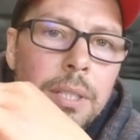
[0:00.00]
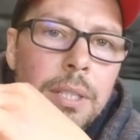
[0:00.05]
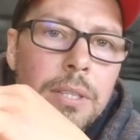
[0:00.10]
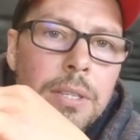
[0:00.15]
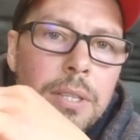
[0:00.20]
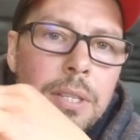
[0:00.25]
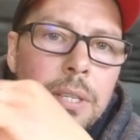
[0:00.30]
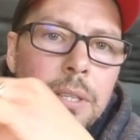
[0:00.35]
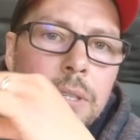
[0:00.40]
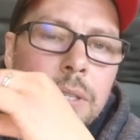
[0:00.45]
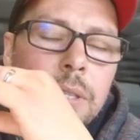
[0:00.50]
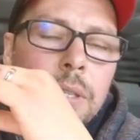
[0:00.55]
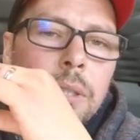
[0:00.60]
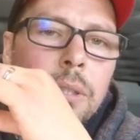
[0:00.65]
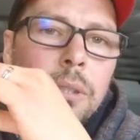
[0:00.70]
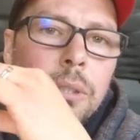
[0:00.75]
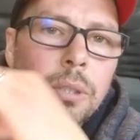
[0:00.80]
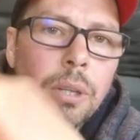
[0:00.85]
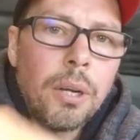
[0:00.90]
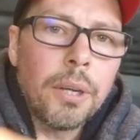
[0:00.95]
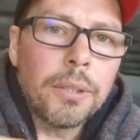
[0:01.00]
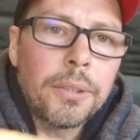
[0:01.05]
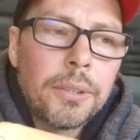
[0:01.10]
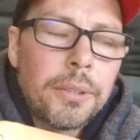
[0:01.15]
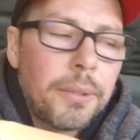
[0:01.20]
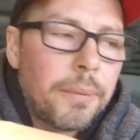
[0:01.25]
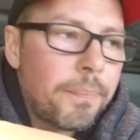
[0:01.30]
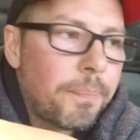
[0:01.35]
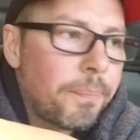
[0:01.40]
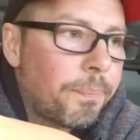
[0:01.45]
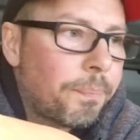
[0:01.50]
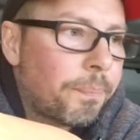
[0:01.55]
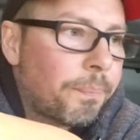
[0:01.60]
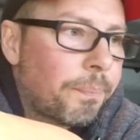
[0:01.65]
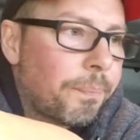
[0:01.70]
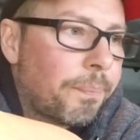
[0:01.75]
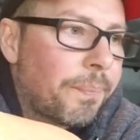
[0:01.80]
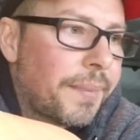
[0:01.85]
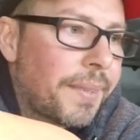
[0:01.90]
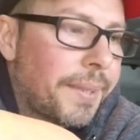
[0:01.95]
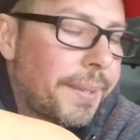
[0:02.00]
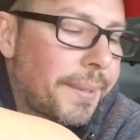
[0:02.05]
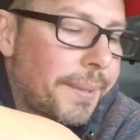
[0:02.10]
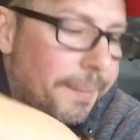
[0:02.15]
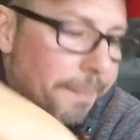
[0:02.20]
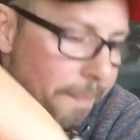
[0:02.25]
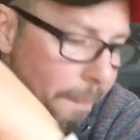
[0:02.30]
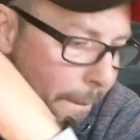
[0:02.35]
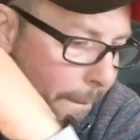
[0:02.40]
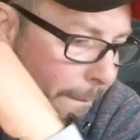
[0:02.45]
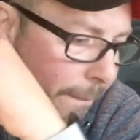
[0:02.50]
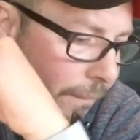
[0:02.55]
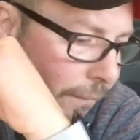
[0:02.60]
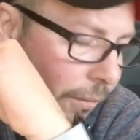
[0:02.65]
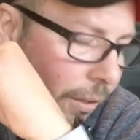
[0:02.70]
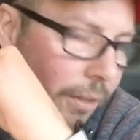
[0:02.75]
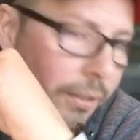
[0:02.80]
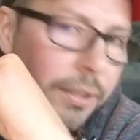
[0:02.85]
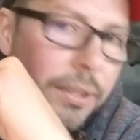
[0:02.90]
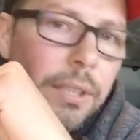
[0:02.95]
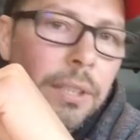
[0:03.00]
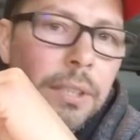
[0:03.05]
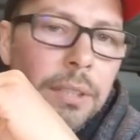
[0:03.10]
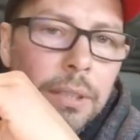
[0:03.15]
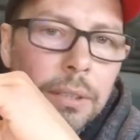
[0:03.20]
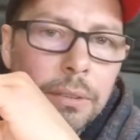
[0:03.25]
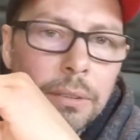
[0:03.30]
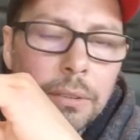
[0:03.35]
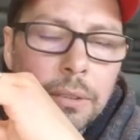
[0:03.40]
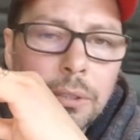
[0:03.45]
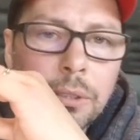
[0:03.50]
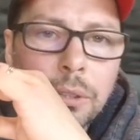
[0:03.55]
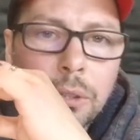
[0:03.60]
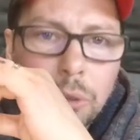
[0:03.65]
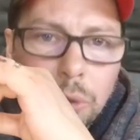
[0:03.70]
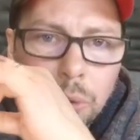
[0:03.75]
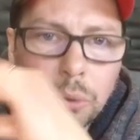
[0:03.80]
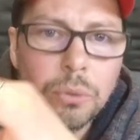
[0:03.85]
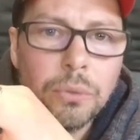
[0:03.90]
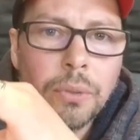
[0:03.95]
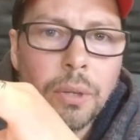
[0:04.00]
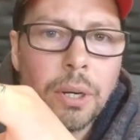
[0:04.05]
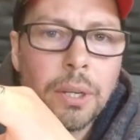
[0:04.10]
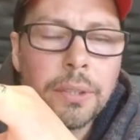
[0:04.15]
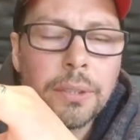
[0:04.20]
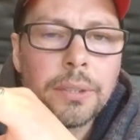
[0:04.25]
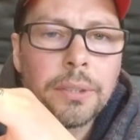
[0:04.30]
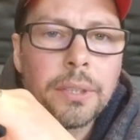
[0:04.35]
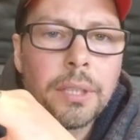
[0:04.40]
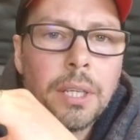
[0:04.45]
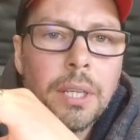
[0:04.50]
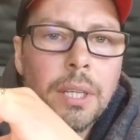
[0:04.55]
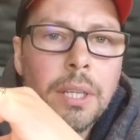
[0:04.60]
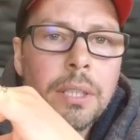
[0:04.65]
This is not what you want.